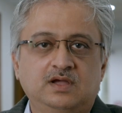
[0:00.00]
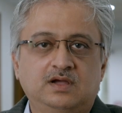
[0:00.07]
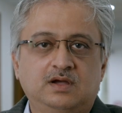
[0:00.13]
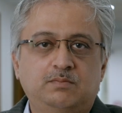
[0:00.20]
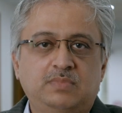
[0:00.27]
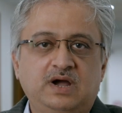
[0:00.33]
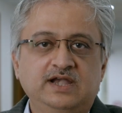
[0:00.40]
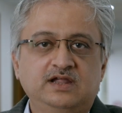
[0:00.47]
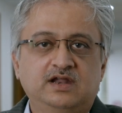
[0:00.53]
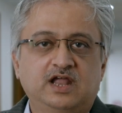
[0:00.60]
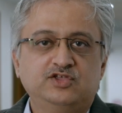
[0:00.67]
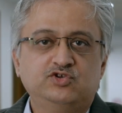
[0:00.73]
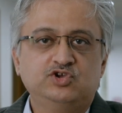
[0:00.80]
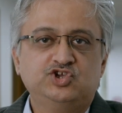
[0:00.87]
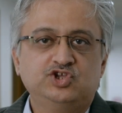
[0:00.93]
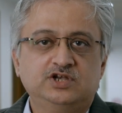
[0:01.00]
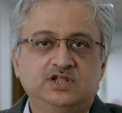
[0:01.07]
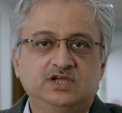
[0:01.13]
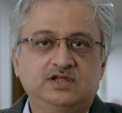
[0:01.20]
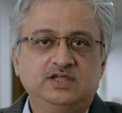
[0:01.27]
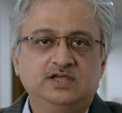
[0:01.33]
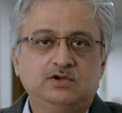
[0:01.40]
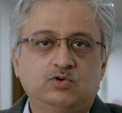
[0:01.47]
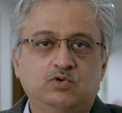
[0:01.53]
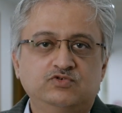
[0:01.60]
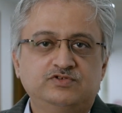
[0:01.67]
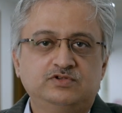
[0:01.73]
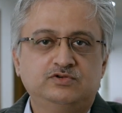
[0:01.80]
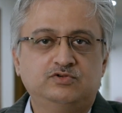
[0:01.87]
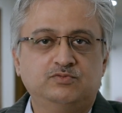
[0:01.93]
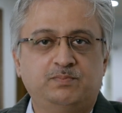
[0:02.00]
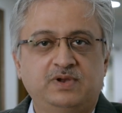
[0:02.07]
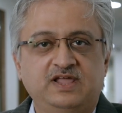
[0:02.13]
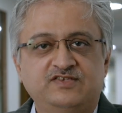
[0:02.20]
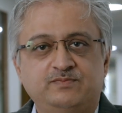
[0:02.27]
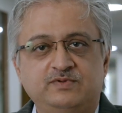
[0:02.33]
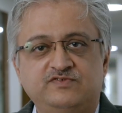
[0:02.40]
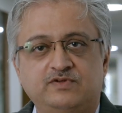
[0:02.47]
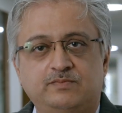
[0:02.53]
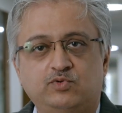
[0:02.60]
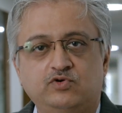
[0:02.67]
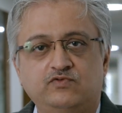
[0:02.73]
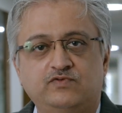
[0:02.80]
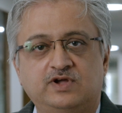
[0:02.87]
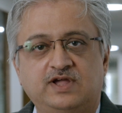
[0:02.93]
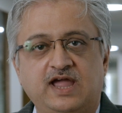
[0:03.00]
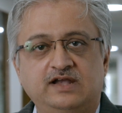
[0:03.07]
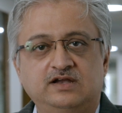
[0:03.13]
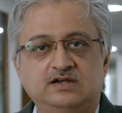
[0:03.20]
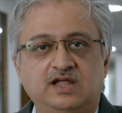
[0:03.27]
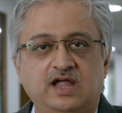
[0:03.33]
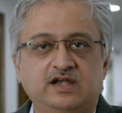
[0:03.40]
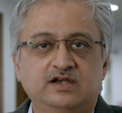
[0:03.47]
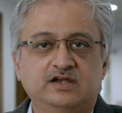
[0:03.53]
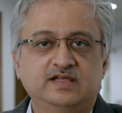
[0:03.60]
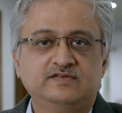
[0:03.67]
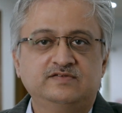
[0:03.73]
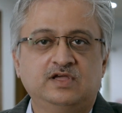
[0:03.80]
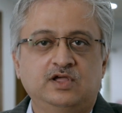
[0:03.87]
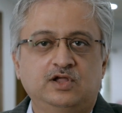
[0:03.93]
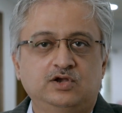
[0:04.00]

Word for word: combined graduation degree course to placement support for cadet candidates